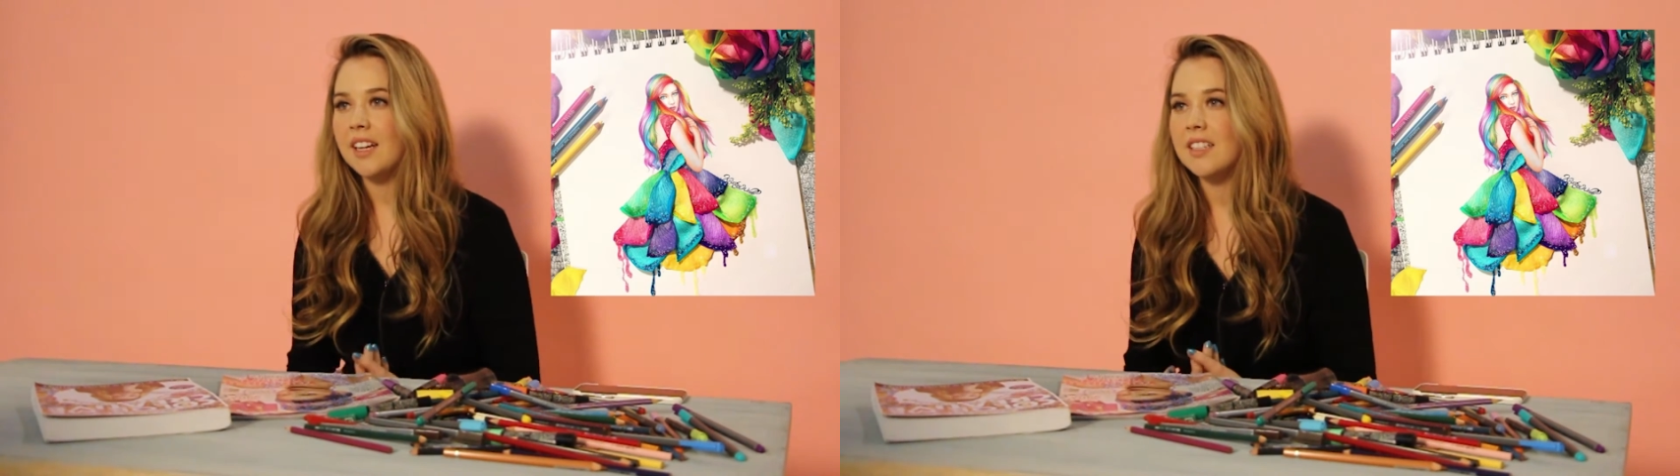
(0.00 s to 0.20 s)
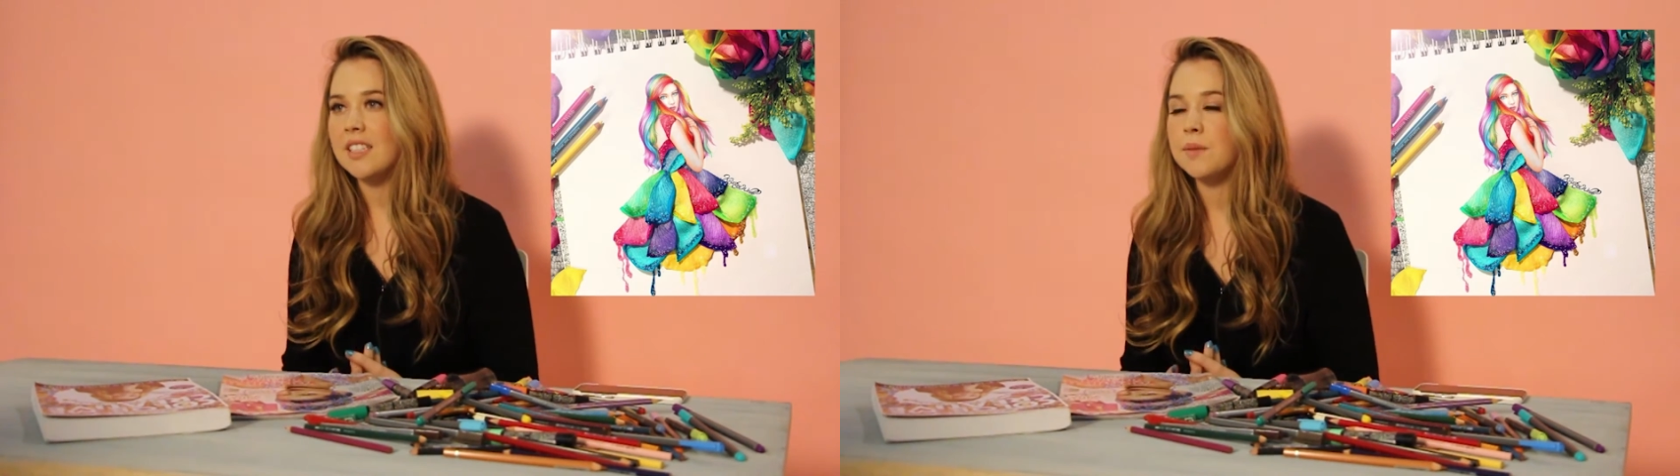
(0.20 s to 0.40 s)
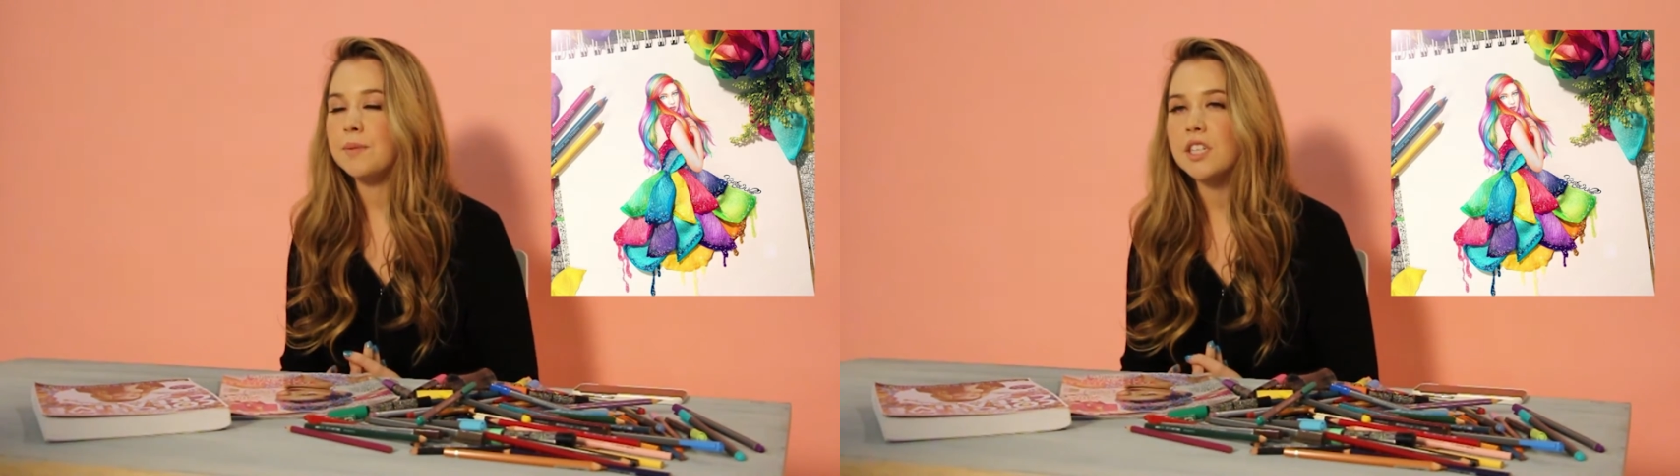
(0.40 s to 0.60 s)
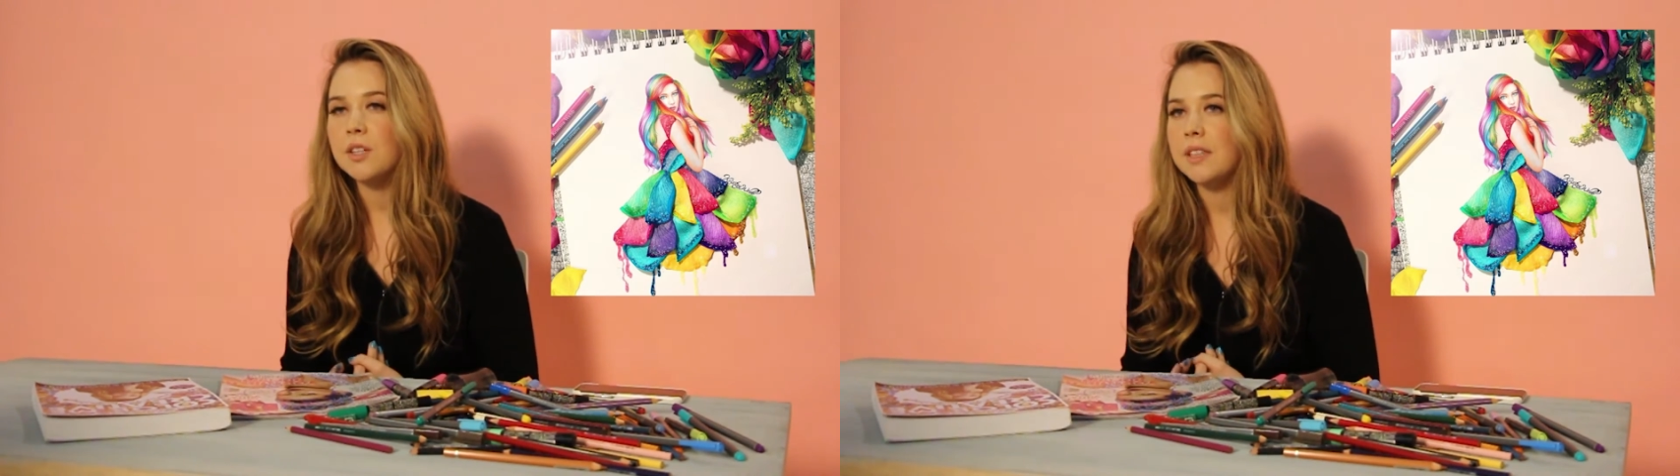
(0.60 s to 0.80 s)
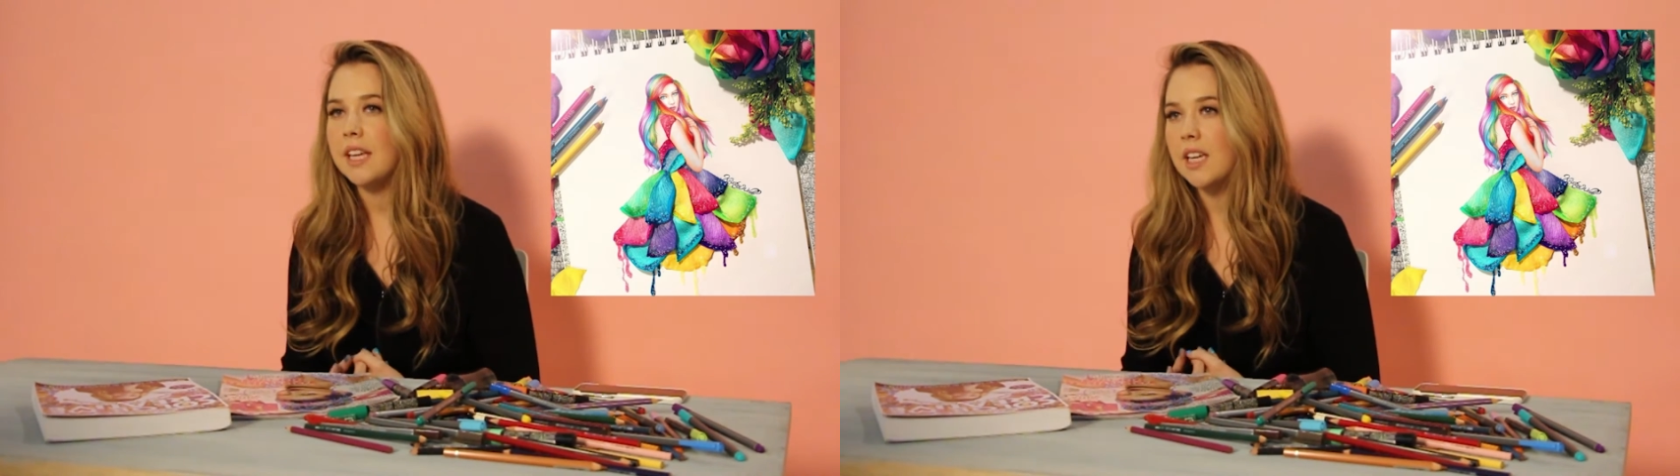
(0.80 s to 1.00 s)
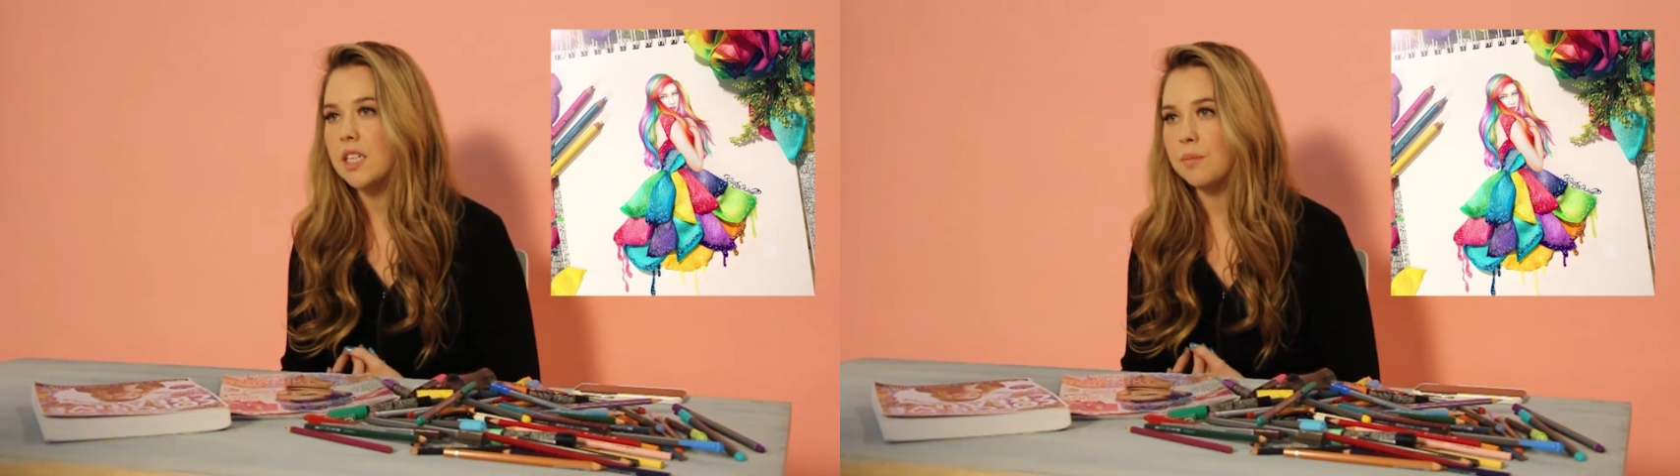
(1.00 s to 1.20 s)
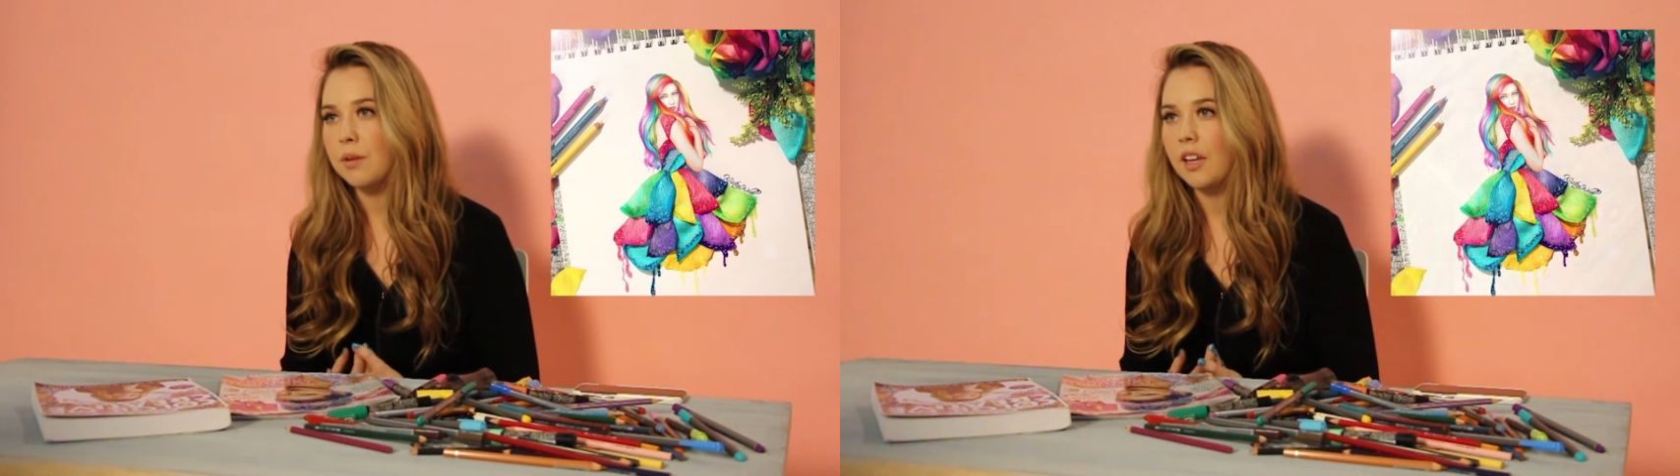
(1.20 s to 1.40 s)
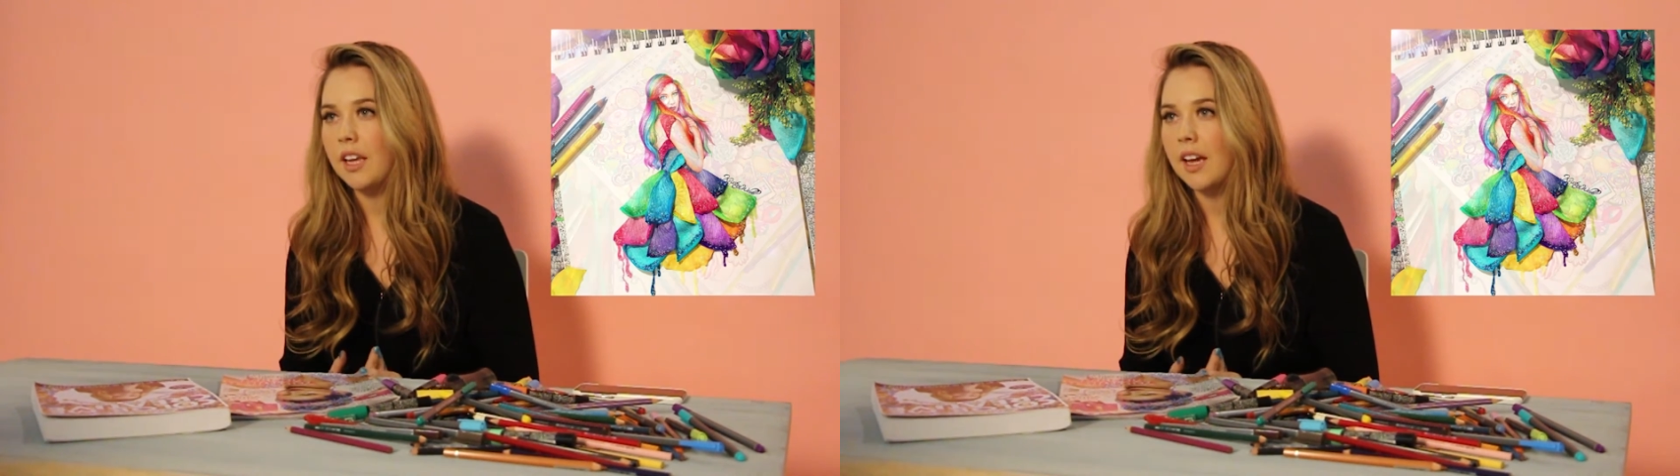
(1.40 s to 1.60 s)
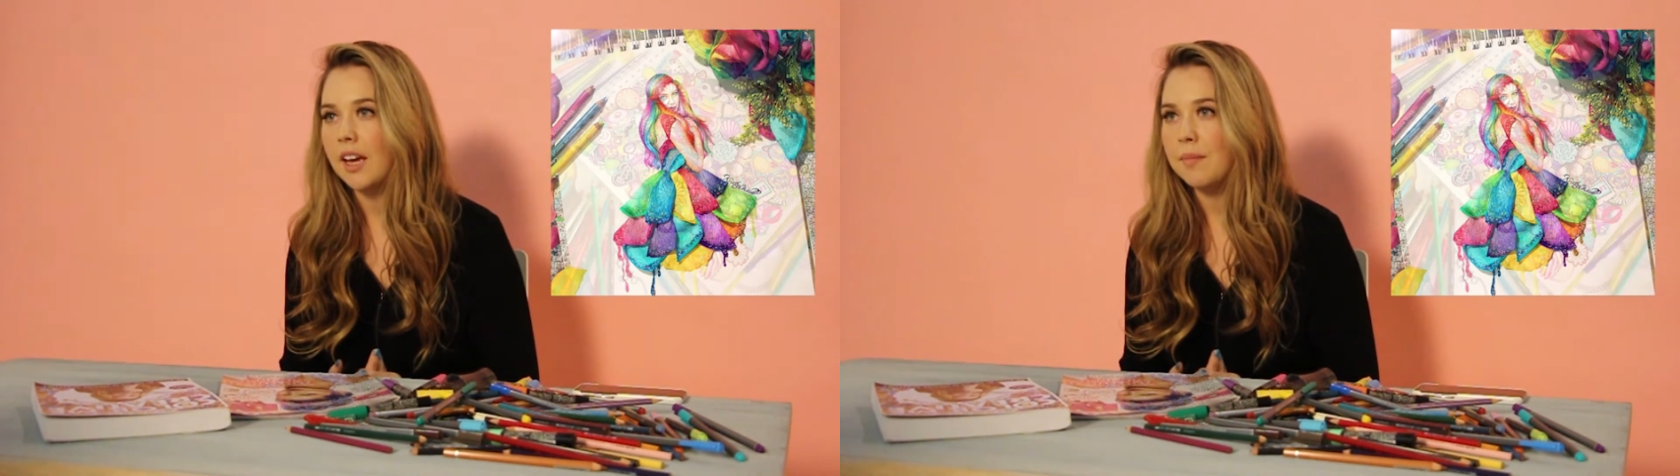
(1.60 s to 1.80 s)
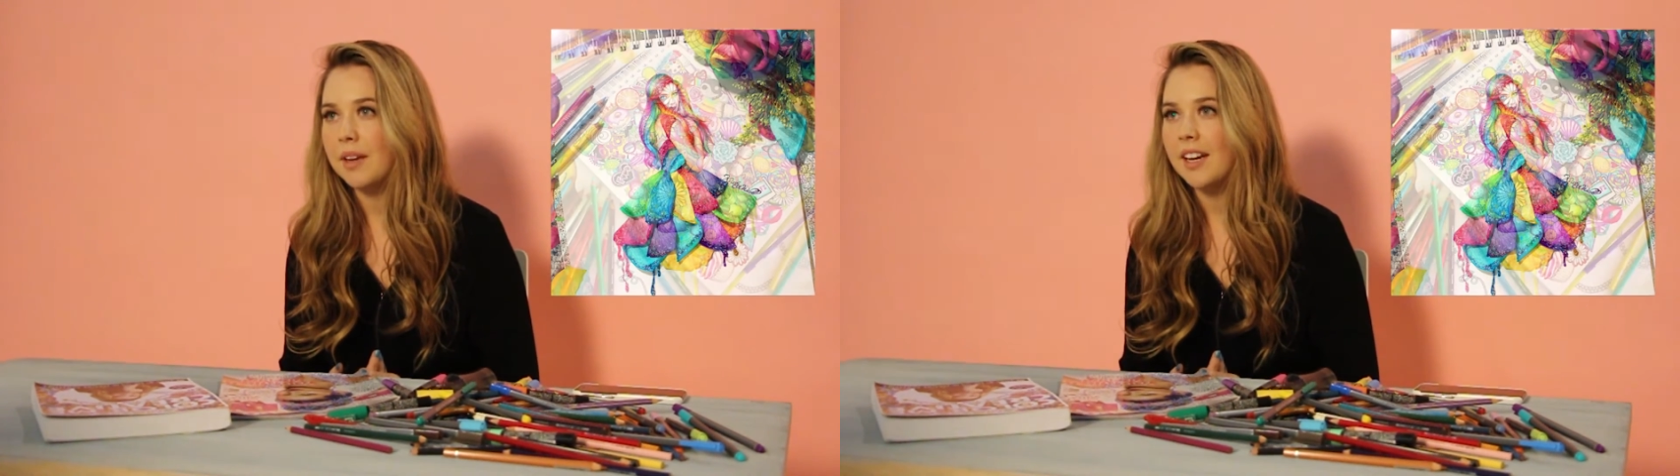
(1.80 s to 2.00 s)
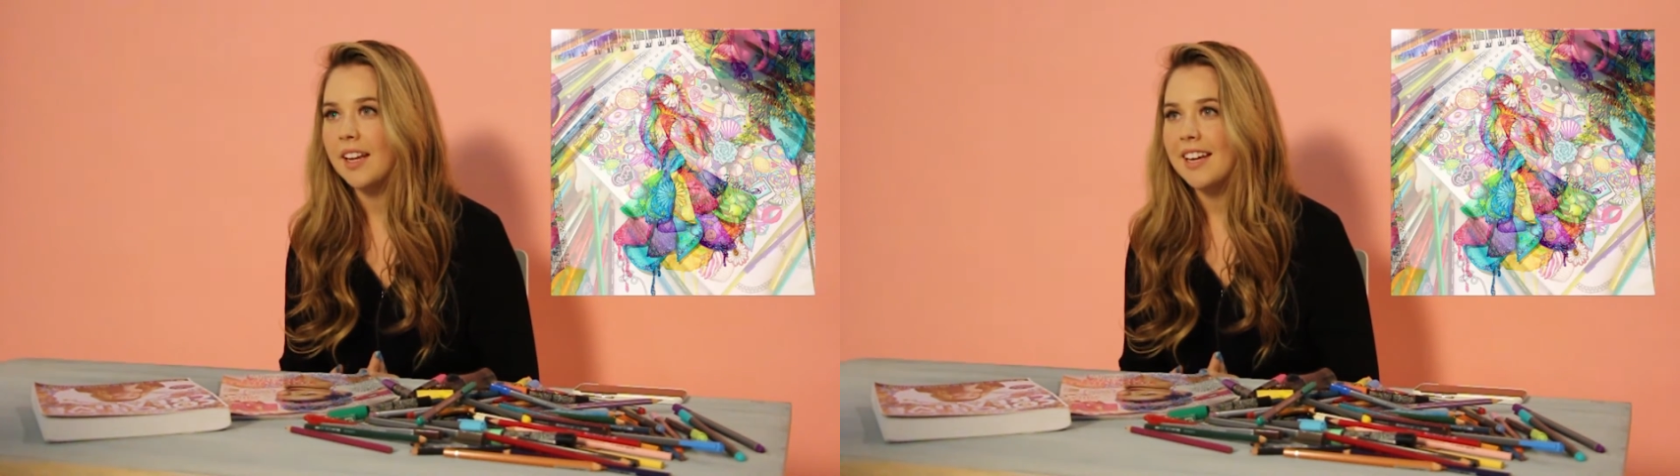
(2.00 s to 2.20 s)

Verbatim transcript: because especially with the anti-bullying, I mean,